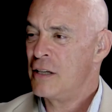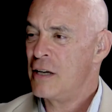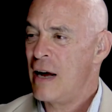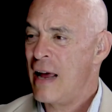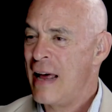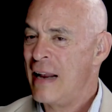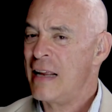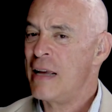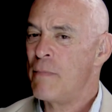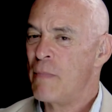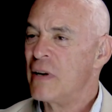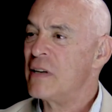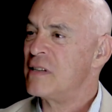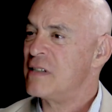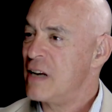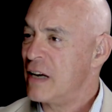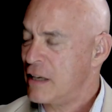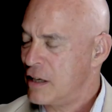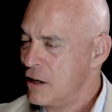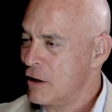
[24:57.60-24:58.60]
to any
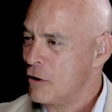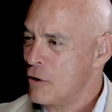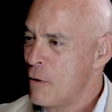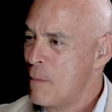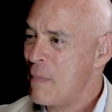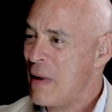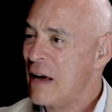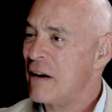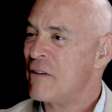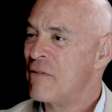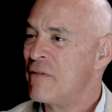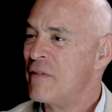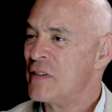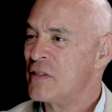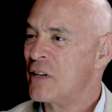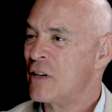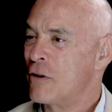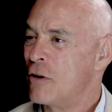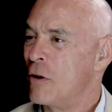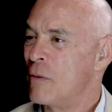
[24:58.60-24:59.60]
particular
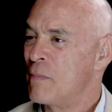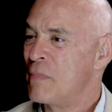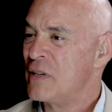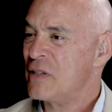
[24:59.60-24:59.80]
metaphysical